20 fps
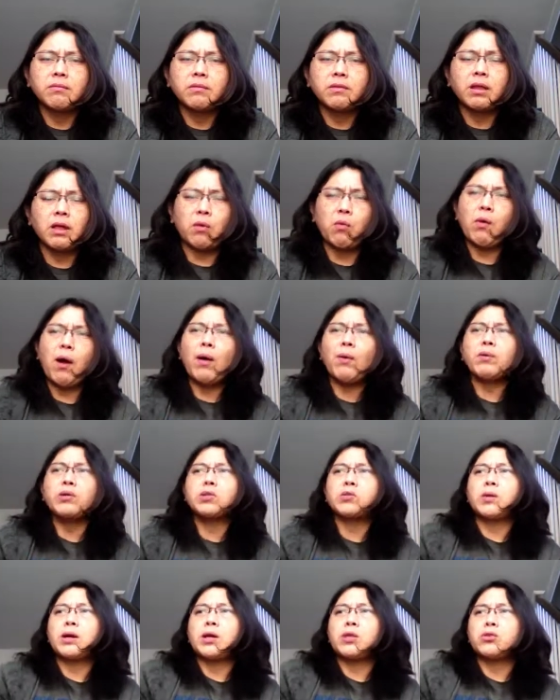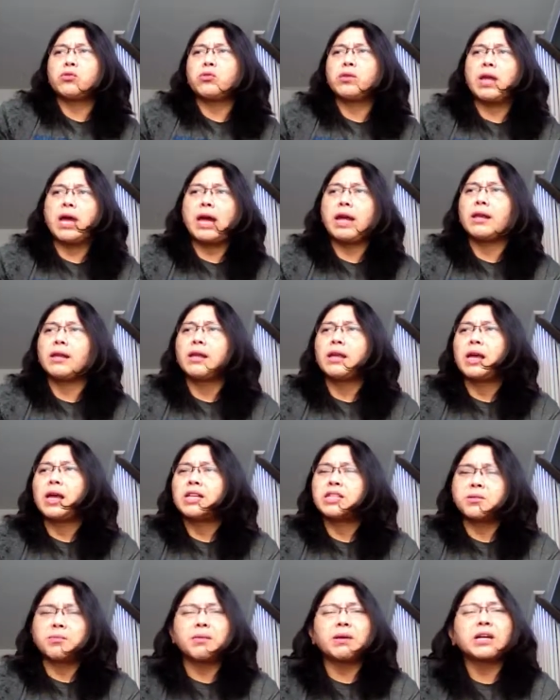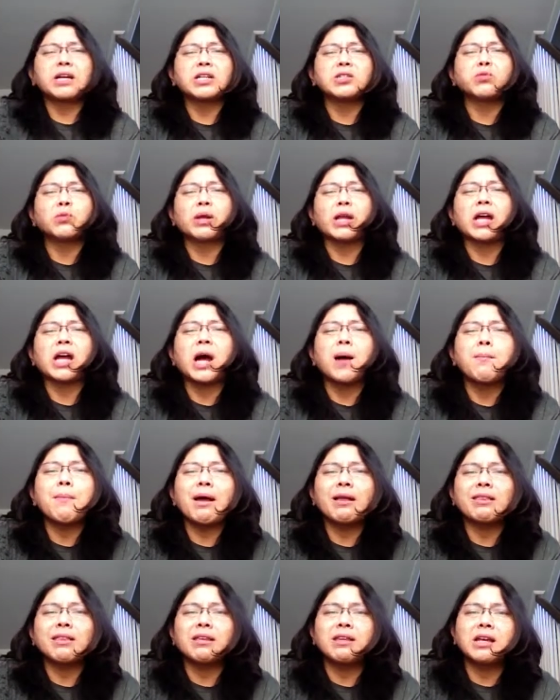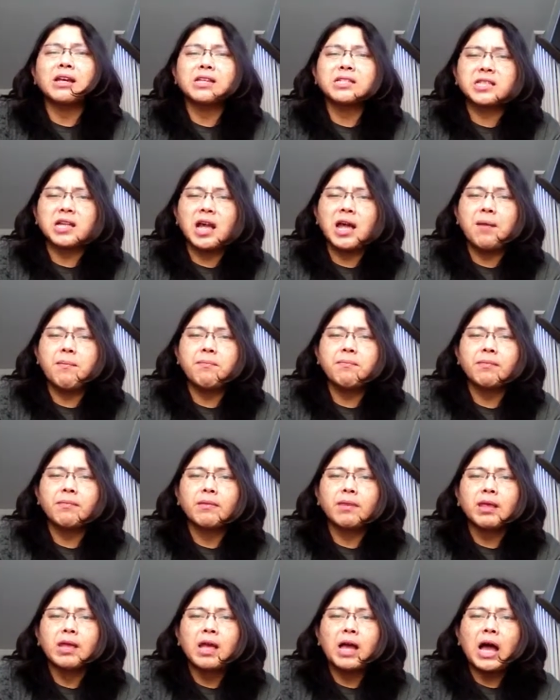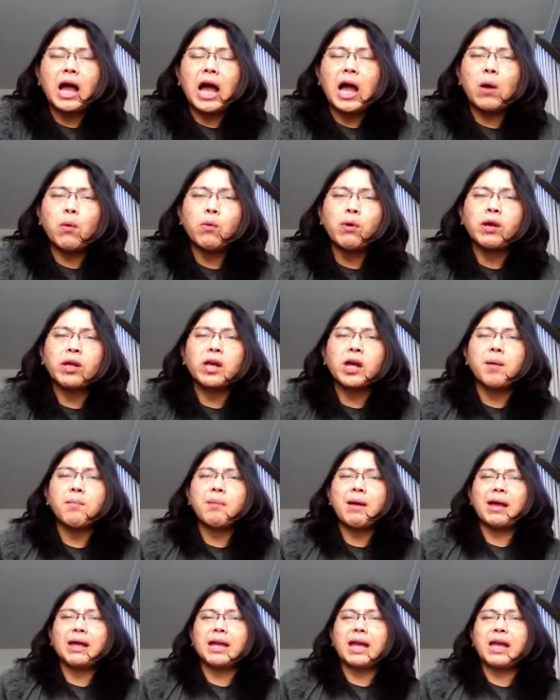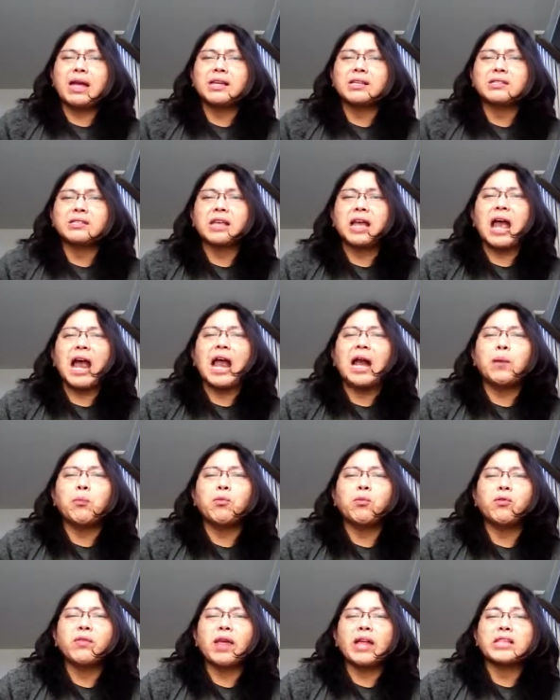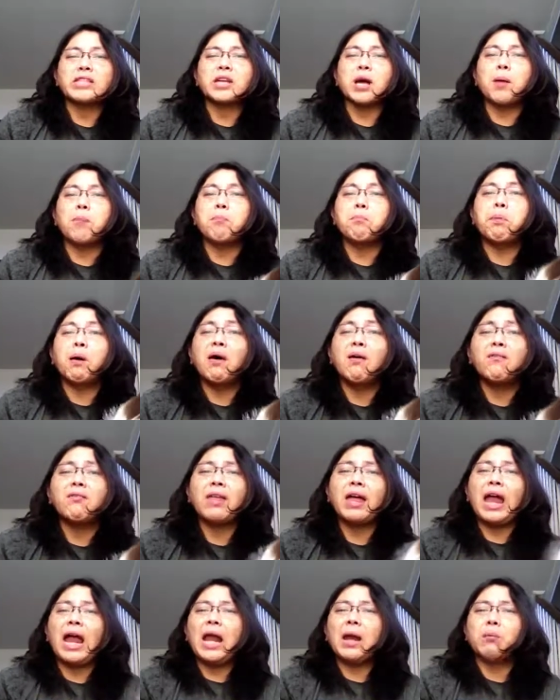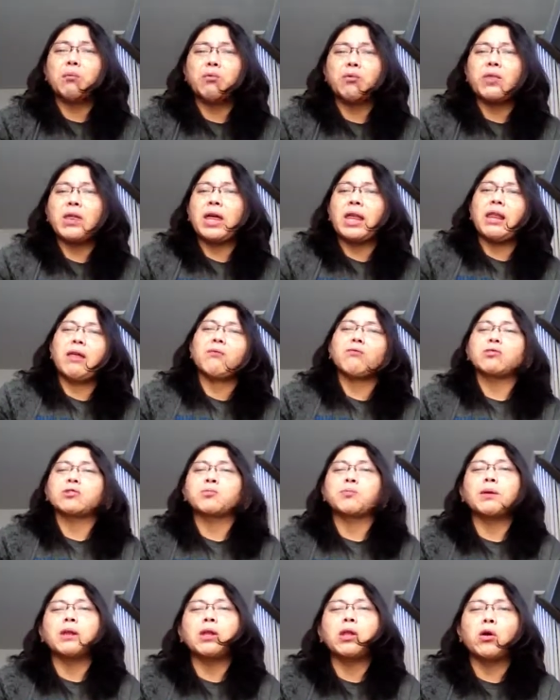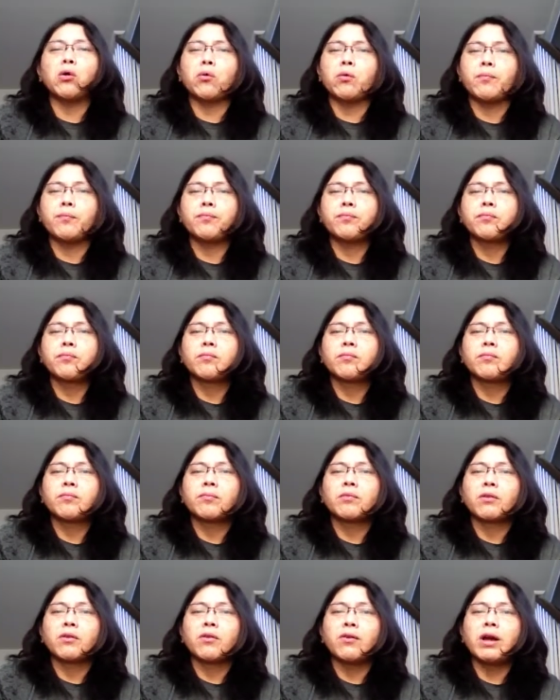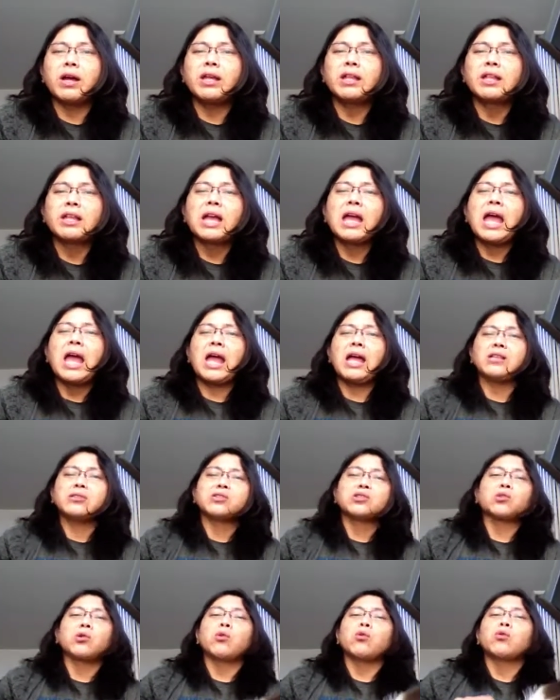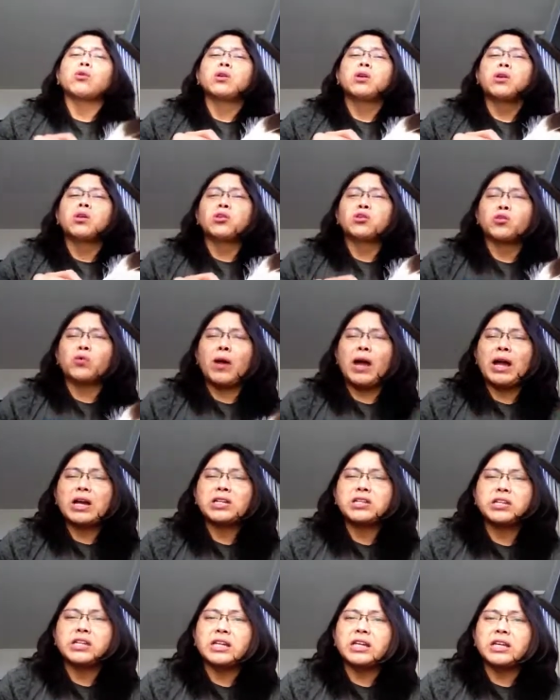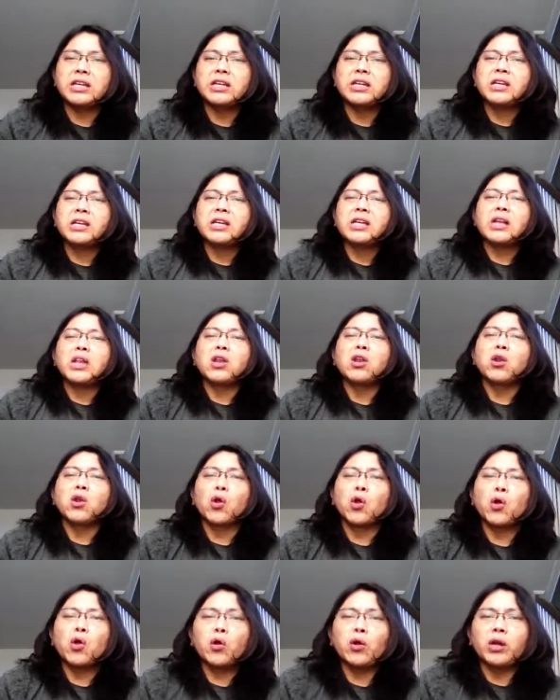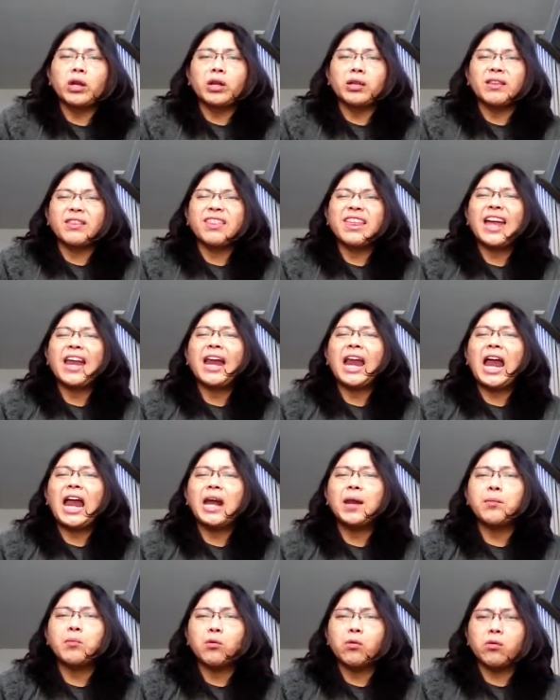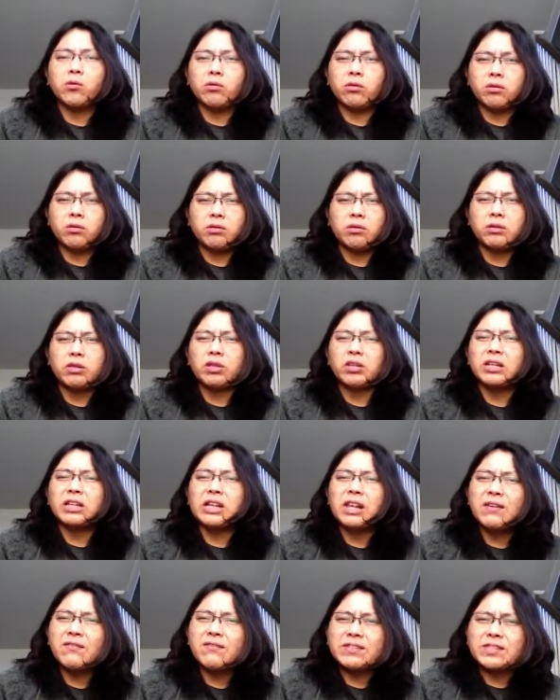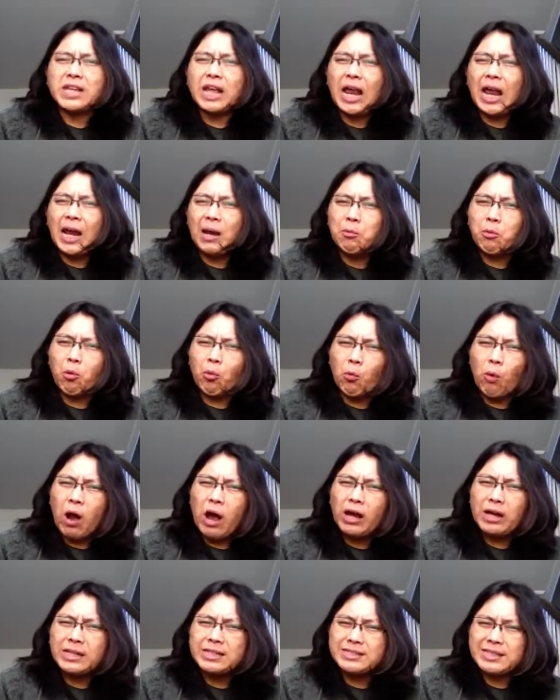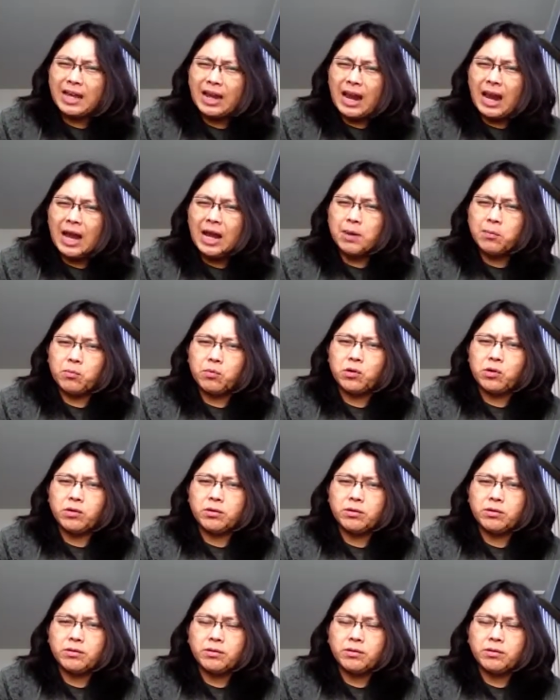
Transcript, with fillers: Like, why would you want to do that? I said, because when I come back the next time, I want to come back as the animal that's above the animal that was below, right? And so to actually learn that animal, live as that animal, walk as that animal,